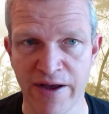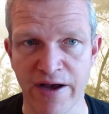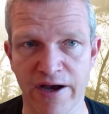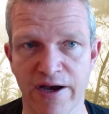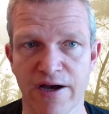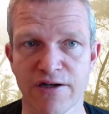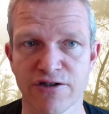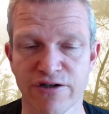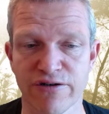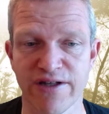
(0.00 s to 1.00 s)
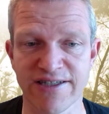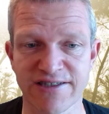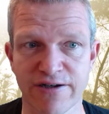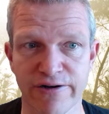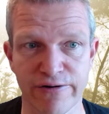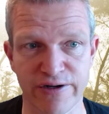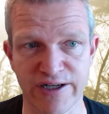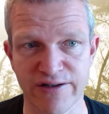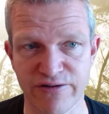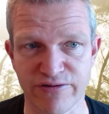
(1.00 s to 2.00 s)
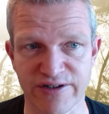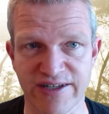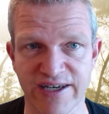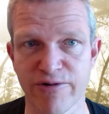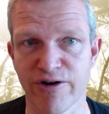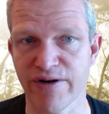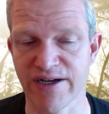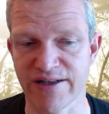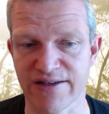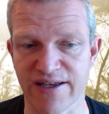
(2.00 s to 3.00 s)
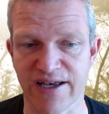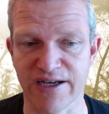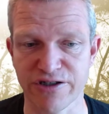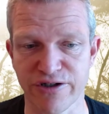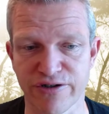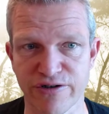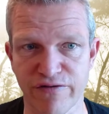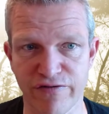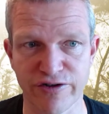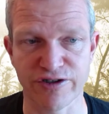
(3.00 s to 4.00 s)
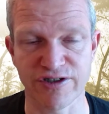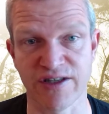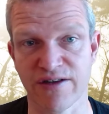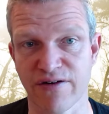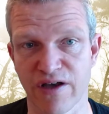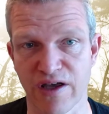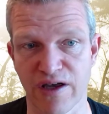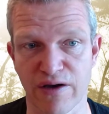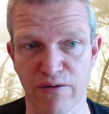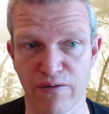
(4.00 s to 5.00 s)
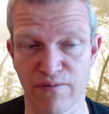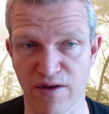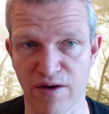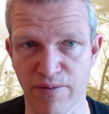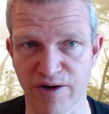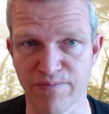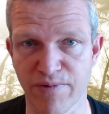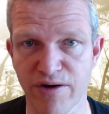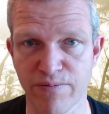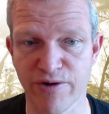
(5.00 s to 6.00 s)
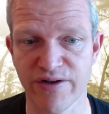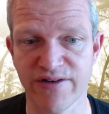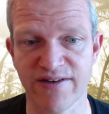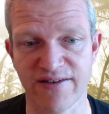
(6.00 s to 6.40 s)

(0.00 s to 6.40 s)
So let's go into a demo, and I show you first about PowerPoint.